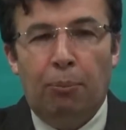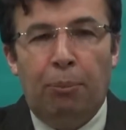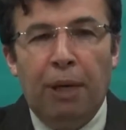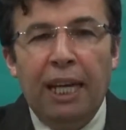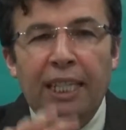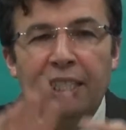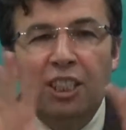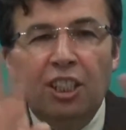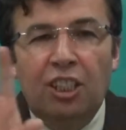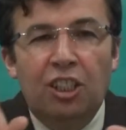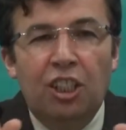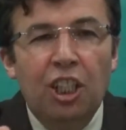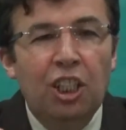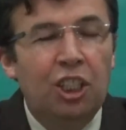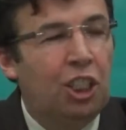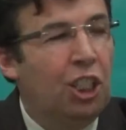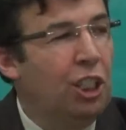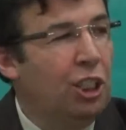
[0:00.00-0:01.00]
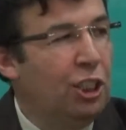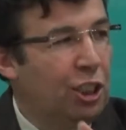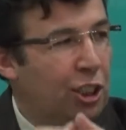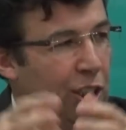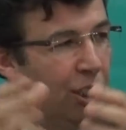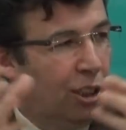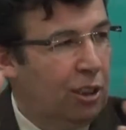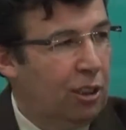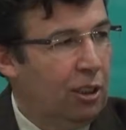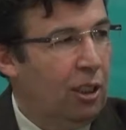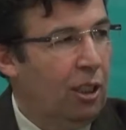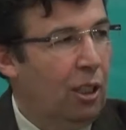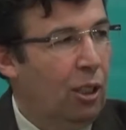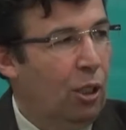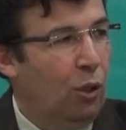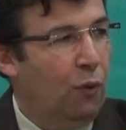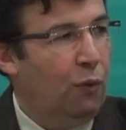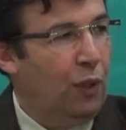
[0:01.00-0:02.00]
basic teachings
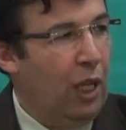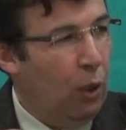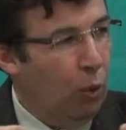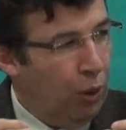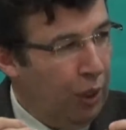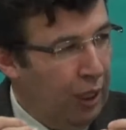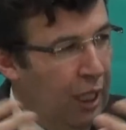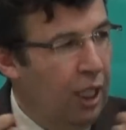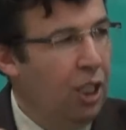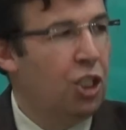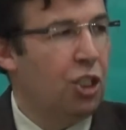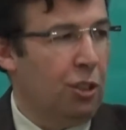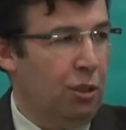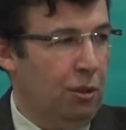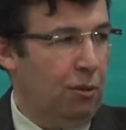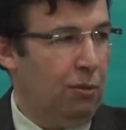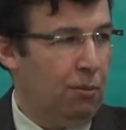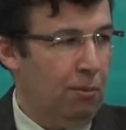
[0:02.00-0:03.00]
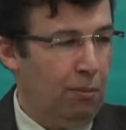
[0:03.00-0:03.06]
of our religion,